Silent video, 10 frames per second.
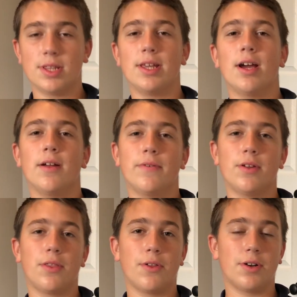The
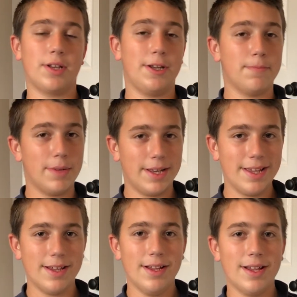iPhone 13
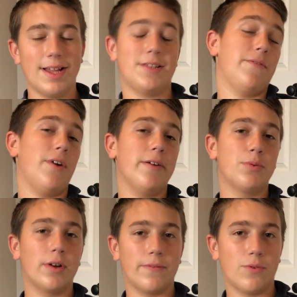mini has a
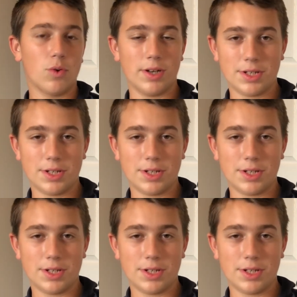5.4-inch